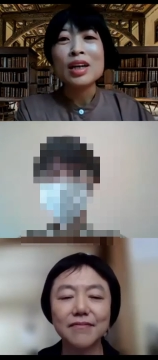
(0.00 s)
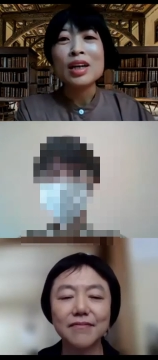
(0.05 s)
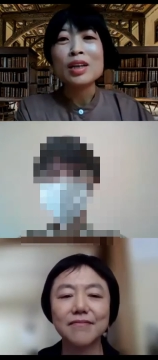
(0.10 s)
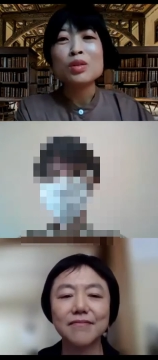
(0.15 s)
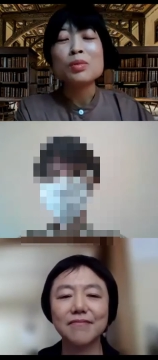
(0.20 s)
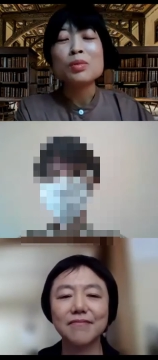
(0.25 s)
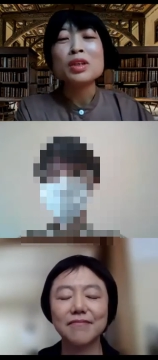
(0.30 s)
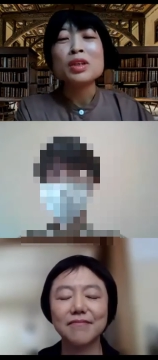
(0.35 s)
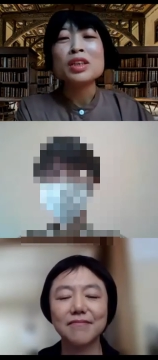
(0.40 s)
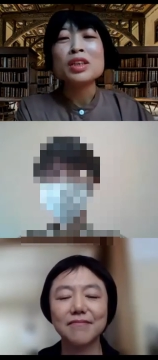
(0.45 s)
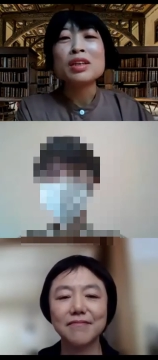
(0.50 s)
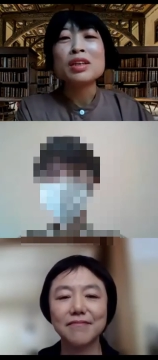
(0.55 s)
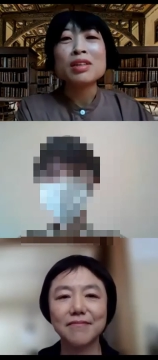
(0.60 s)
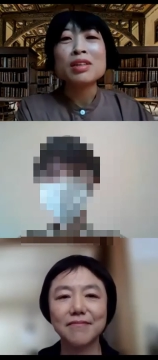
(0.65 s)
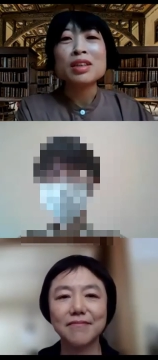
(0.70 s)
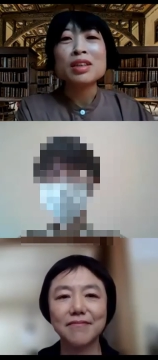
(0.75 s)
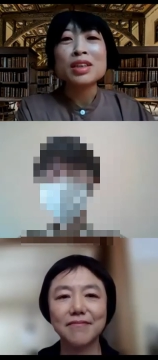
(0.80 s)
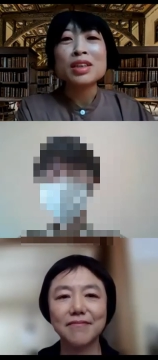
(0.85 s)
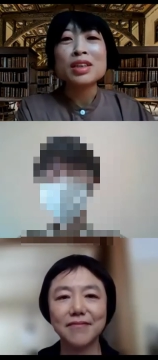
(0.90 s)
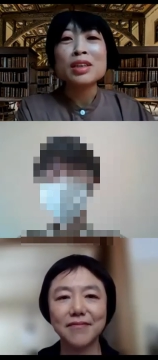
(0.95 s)
Speaker 1: all your
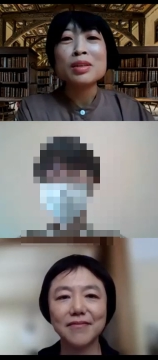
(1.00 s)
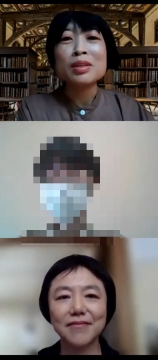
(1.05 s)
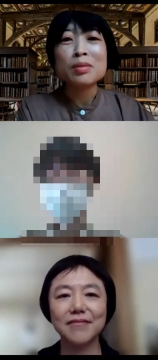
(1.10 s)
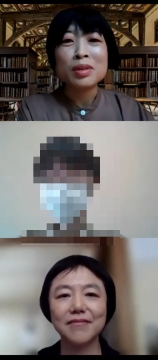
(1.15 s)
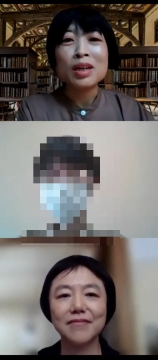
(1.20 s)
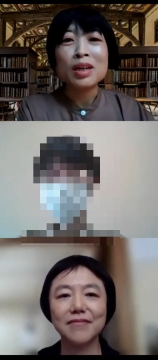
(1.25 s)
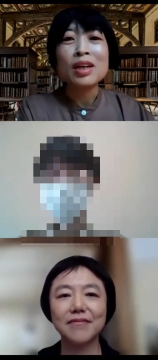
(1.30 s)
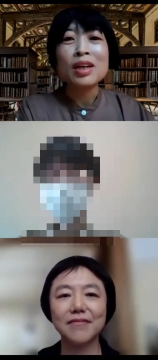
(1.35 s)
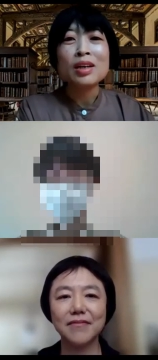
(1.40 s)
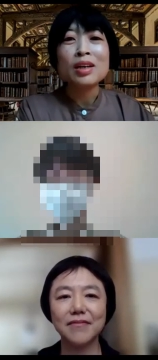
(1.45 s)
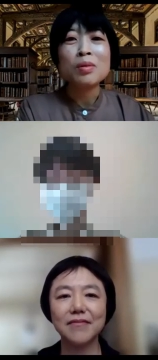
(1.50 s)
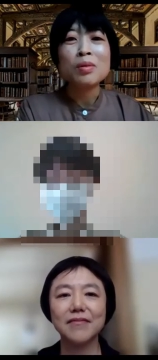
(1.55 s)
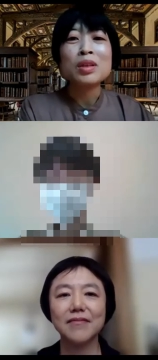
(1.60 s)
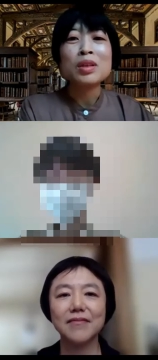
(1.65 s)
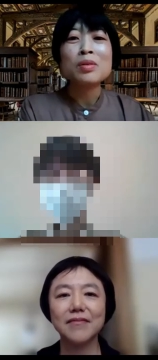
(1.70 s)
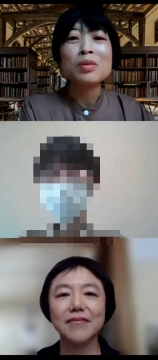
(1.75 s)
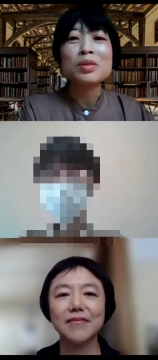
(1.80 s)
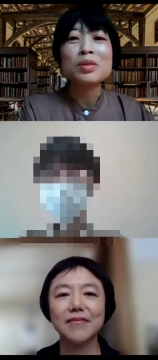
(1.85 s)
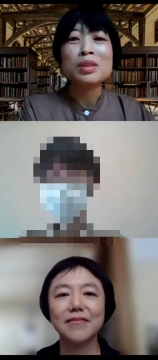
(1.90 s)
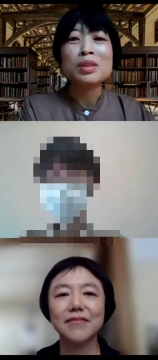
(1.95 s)
help after the,
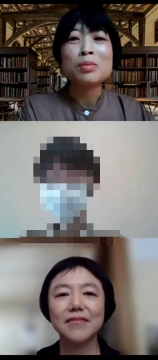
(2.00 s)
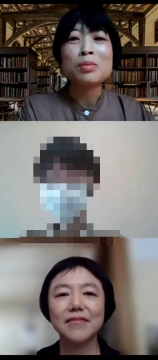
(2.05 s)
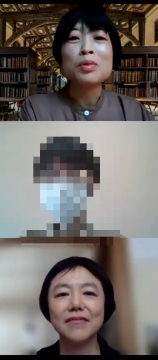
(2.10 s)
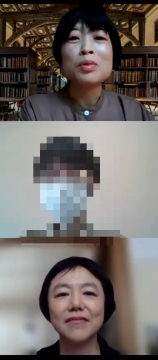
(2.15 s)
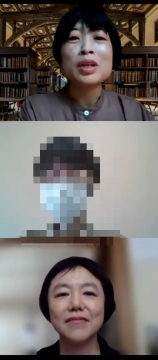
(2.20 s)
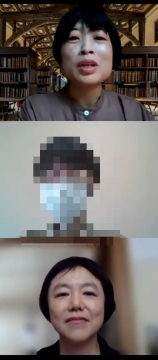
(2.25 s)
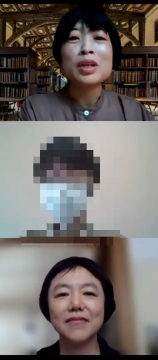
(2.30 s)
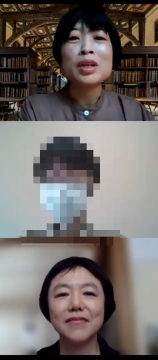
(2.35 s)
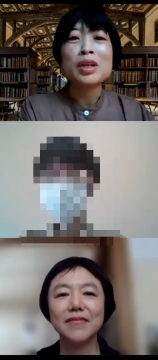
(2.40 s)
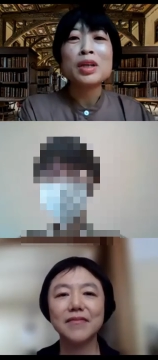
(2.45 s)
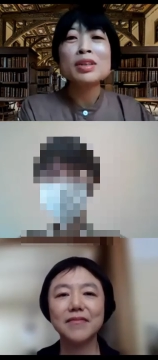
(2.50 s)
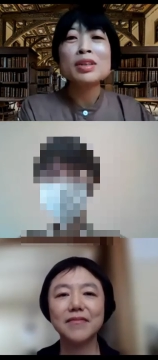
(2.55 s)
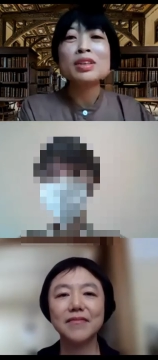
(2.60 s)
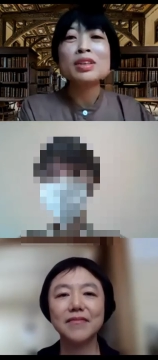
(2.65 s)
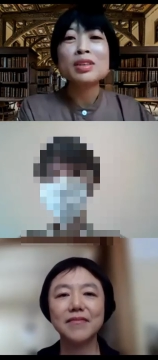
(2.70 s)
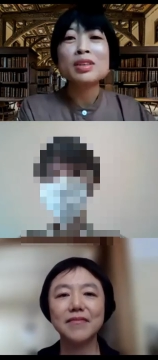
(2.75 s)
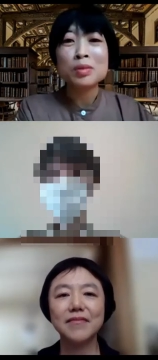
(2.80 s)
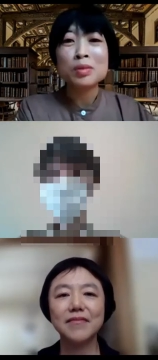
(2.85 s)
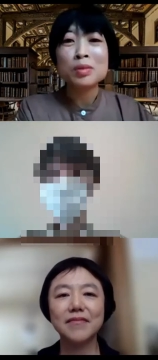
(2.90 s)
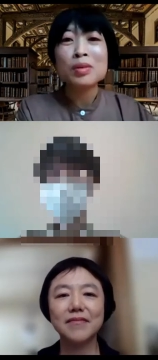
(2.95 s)
the
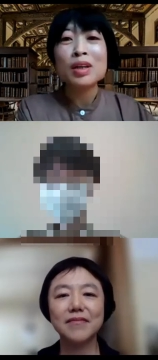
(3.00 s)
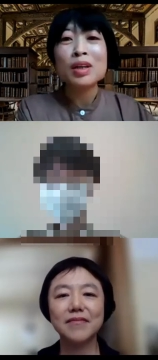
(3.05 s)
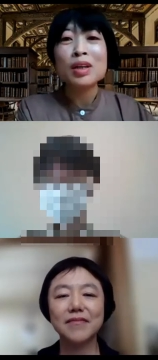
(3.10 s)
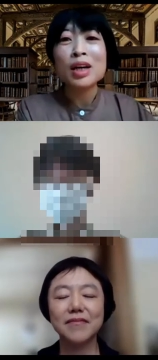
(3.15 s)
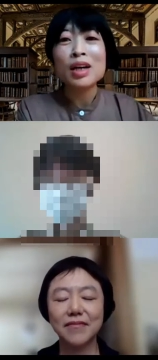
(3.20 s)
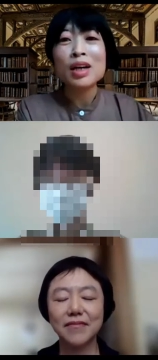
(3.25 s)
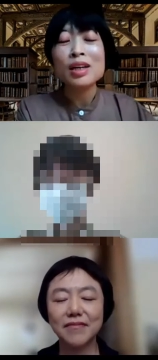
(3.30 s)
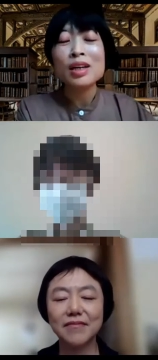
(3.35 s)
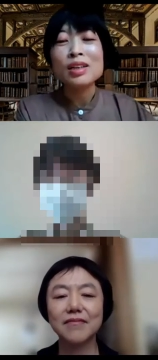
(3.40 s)
earthquake.